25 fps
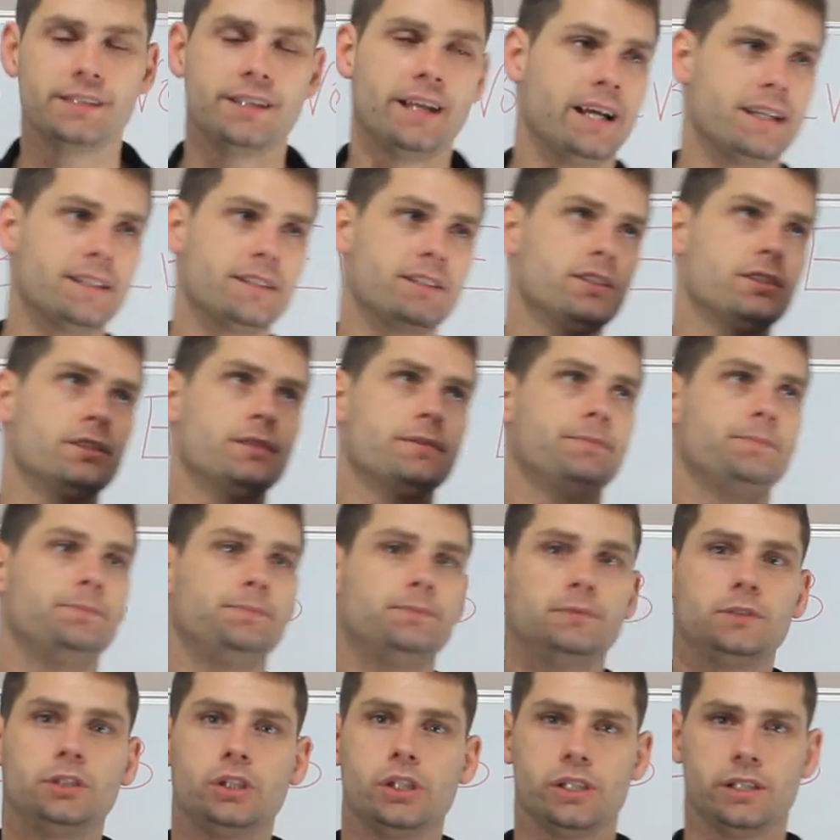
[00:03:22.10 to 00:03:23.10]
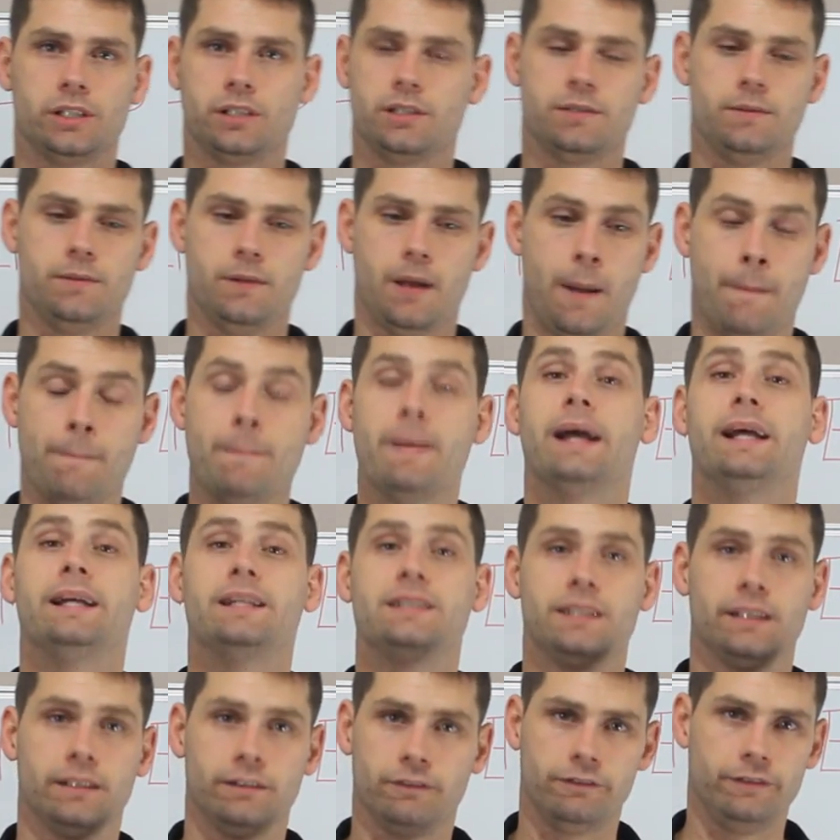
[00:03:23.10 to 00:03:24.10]
That's just
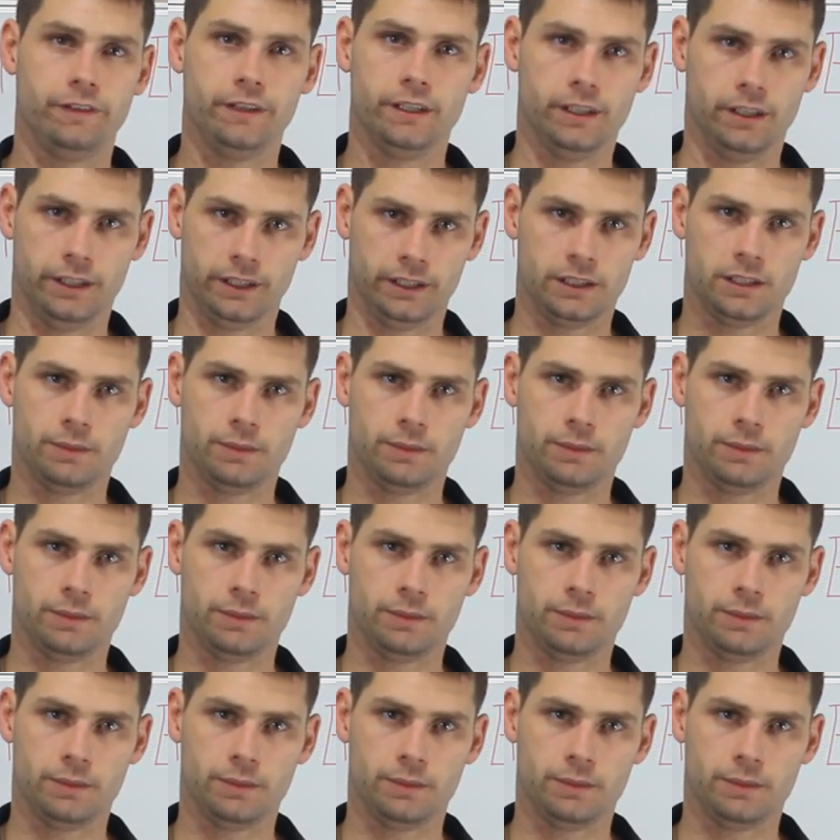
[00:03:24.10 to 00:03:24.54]
amazing feeling